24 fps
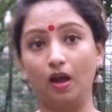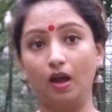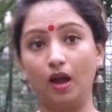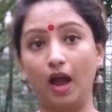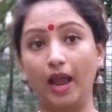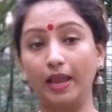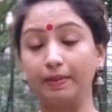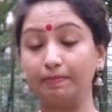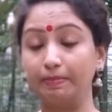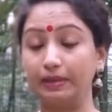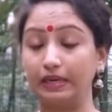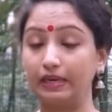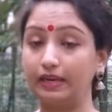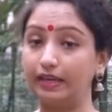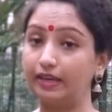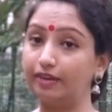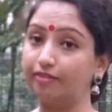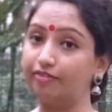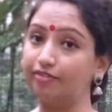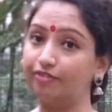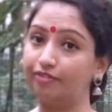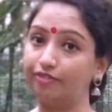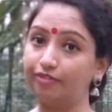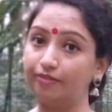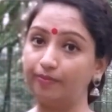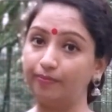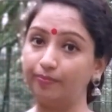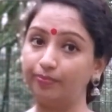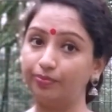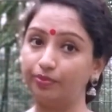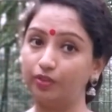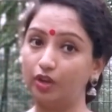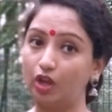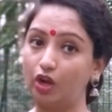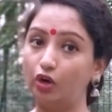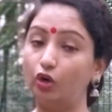I believe
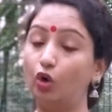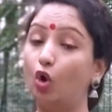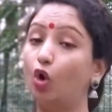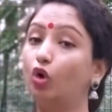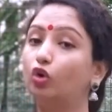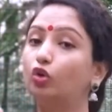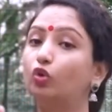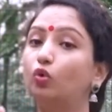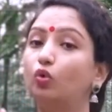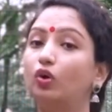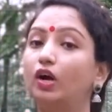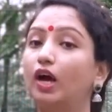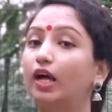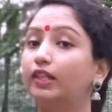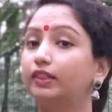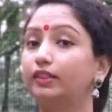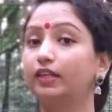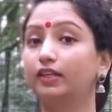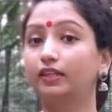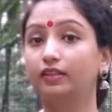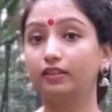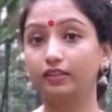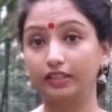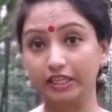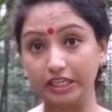no two Kathak